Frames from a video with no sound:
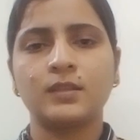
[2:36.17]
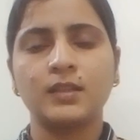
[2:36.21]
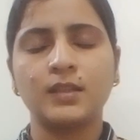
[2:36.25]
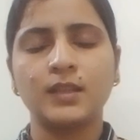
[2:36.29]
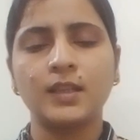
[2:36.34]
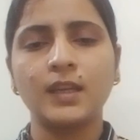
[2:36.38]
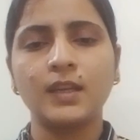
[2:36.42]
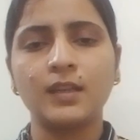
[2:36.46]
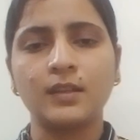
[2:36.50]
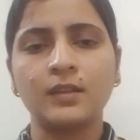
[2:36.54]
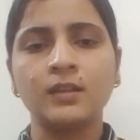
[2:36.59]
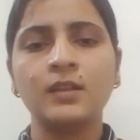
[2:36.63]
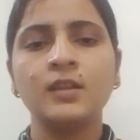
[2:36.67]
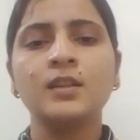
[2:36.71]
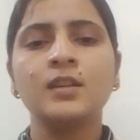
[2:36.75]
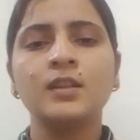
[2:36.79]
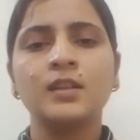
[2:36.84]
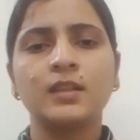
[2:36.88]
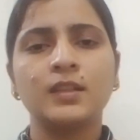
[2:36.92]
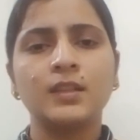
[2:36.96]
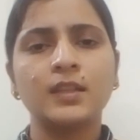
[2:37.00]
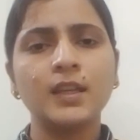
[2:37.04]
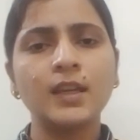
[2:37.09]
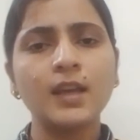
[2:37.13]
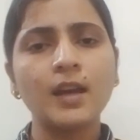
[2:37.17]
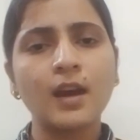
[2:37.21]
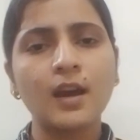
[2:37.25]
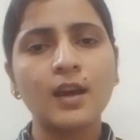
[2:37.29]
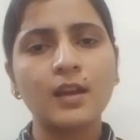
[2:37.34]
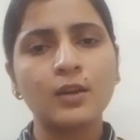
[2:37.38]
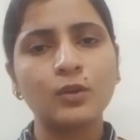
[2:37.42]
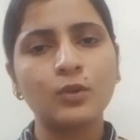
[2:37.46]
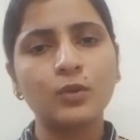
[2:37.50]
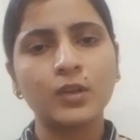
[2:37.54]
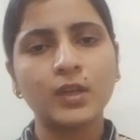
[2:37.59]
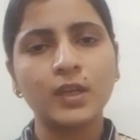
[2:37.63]
Then they
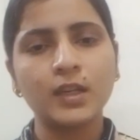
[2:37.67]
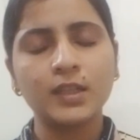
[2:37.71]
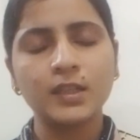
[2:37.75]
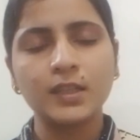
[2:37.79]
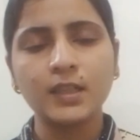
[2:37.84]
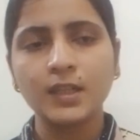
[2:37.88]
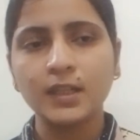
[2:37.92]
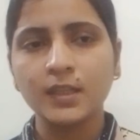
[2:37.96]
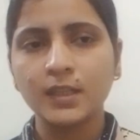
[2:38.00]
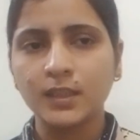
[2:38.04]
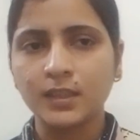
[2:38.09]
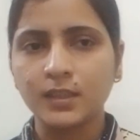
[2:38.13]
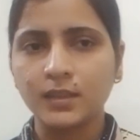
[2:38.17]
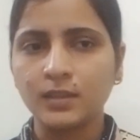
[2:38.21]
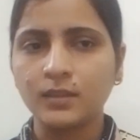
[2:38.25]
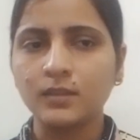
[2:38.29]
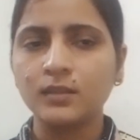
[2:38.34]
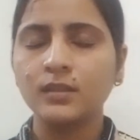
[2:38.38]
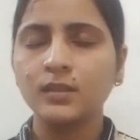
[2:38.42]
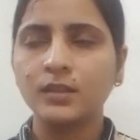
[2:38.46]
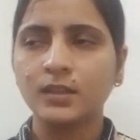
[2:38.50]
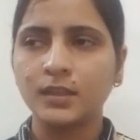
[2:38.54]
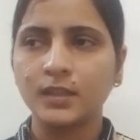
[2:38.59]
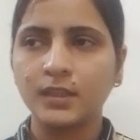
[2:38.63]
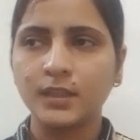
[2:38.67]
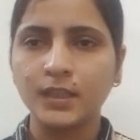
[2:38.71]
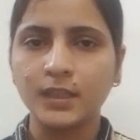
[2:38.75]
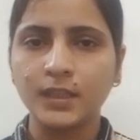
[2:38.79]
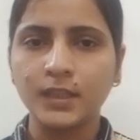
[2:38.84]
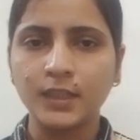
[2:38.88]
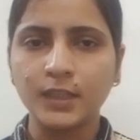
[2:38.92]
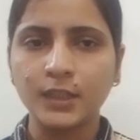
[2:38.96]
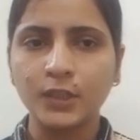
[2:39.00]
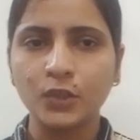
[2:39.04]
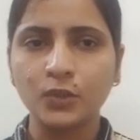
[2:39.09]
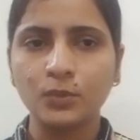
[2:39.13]
are located in the
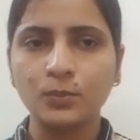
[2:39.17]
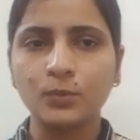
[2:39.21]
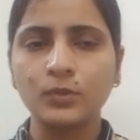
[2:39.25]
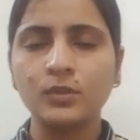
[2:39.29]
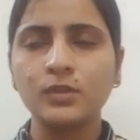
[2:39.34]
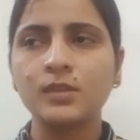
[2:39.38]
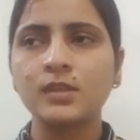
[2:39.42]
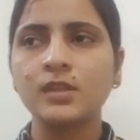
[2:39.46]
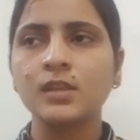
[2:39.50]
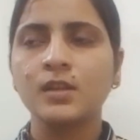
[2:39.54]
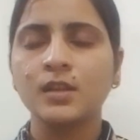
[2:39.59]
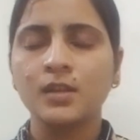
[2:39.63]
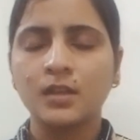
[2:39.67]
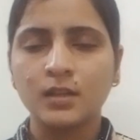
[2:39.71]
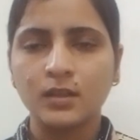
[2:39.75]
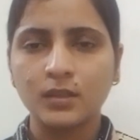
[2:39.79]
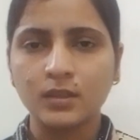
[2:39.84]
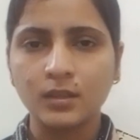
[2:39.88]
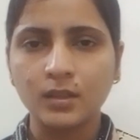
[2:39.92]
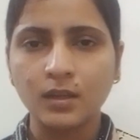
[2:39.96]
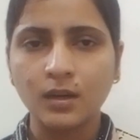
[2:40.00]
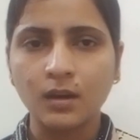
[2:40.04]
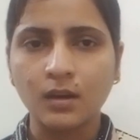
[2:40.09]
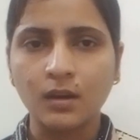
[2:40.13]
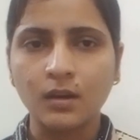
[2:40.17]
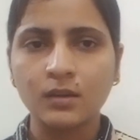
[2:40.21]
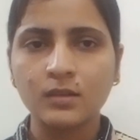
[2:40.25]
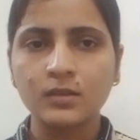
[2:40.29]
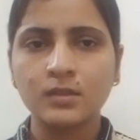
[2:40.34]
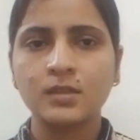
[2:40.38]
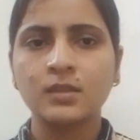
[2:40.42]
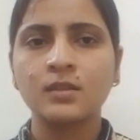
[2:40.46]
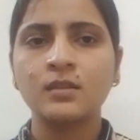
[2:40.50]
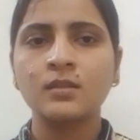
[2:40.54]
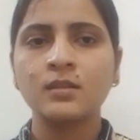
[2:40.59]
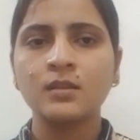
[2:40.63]
kidney tubules,
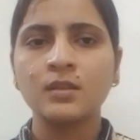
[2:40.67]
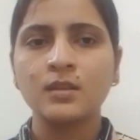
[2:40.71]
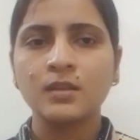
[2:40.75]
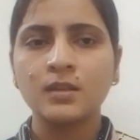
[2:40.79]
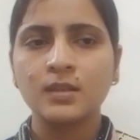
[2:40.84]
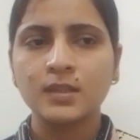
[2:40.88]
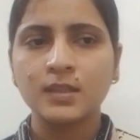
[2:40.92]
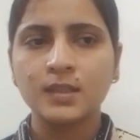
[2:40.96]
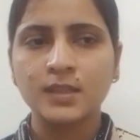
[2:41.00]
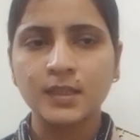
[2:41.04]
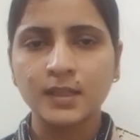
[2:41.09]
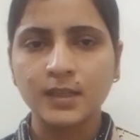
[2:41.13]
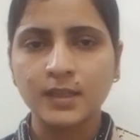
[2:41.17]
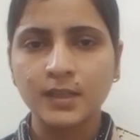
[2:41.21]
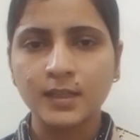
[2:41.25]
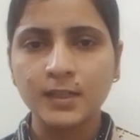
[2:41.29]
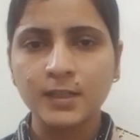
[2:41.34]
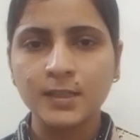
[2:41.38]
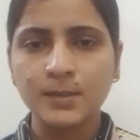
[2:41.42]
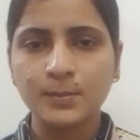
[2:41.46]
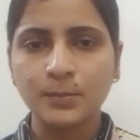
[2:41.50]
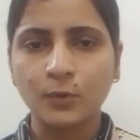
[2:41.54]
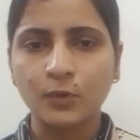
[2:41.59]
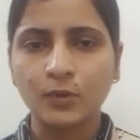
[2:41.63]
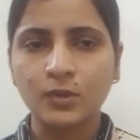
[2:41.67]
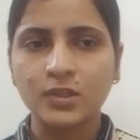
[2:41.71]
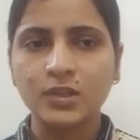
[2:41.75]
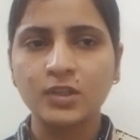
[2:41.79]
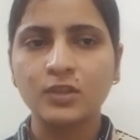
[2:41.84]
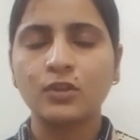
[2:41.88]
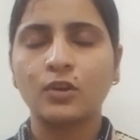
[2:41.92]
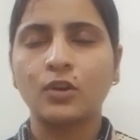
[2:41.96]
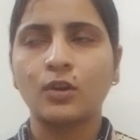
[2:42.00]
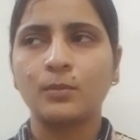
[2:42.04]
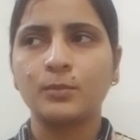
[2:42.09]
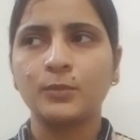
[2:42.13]
ducts, secretes portion
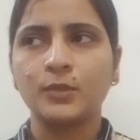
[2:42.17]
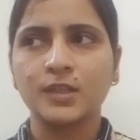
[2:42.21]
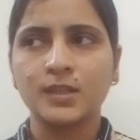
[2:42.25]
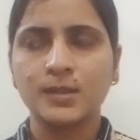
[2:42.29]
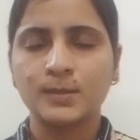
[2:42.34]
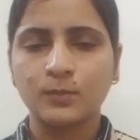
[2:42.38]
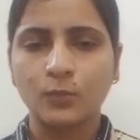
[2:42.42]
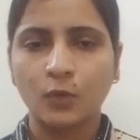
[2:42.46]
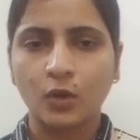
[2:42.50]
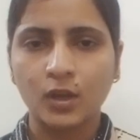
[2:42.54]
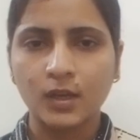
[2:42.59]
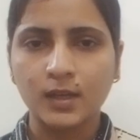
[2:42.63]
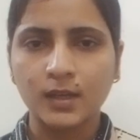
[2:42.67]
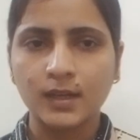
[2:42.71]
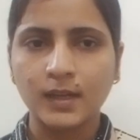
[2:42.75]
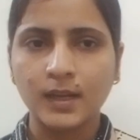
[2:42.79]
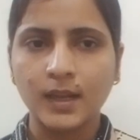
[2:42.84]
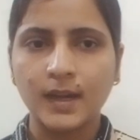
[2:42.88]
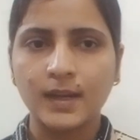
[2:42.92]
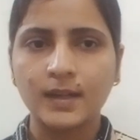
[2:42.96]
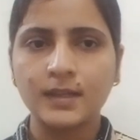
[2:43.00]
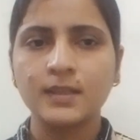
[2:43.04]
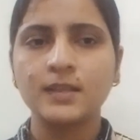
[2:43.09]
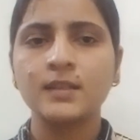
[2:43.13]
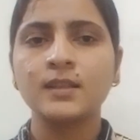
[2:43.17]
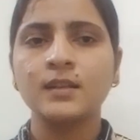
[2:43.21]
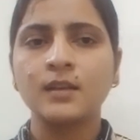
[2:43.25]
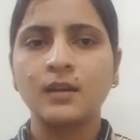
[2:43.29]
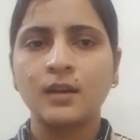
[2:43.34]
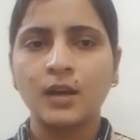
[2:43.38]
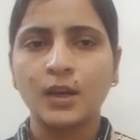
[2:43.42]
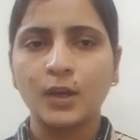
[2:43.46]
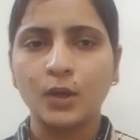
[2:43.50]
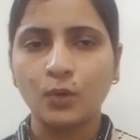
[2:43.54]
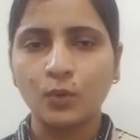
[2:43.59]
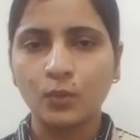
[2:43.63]
of the small glands,
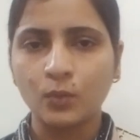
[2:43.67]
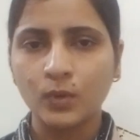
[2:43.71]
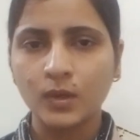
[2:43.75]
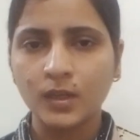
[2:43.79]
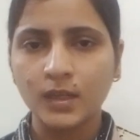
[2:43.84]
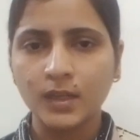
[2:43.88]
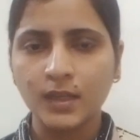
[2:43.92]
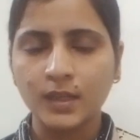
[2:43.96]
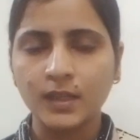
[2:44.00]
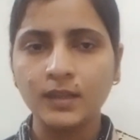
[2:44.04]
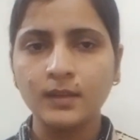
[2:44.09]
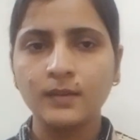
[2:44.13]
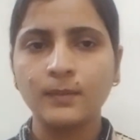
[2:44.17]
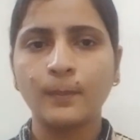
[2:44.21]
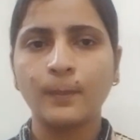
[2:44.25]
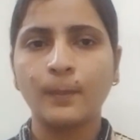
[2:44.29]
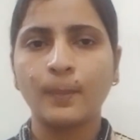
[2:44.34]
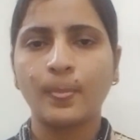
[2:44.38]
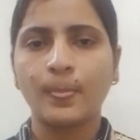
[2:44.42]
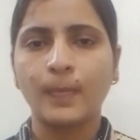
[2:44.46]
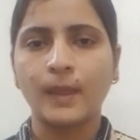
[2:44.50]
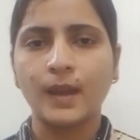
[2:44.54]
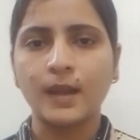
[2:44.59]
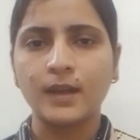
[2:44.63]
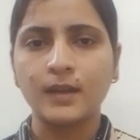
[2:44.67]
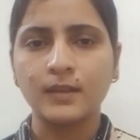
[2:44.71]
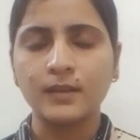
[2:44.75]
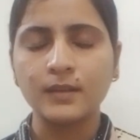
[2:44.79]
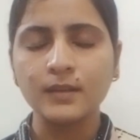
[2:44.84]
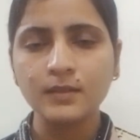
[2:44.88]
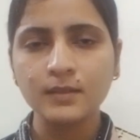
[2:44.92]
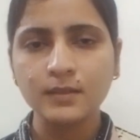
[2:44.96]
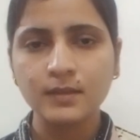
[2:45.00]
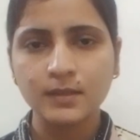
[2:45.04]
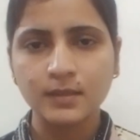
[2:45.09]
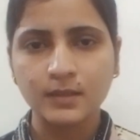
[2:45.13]
ovary, and the
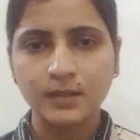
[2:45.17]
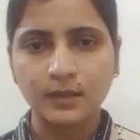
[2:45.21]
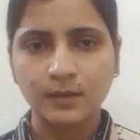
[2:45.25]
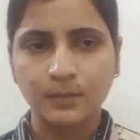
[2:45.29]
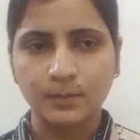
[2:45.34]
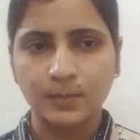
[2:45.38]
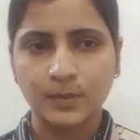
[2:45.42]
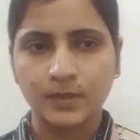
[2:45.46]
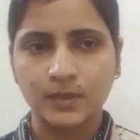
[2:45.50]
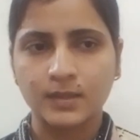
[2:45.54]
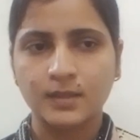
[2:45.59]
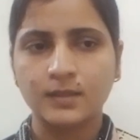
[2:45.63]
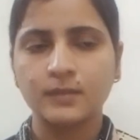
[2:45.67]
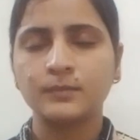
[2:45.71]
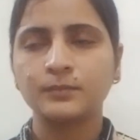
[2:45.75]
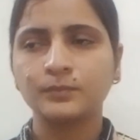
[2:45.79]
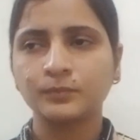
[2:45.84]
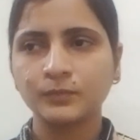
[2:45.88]
surface.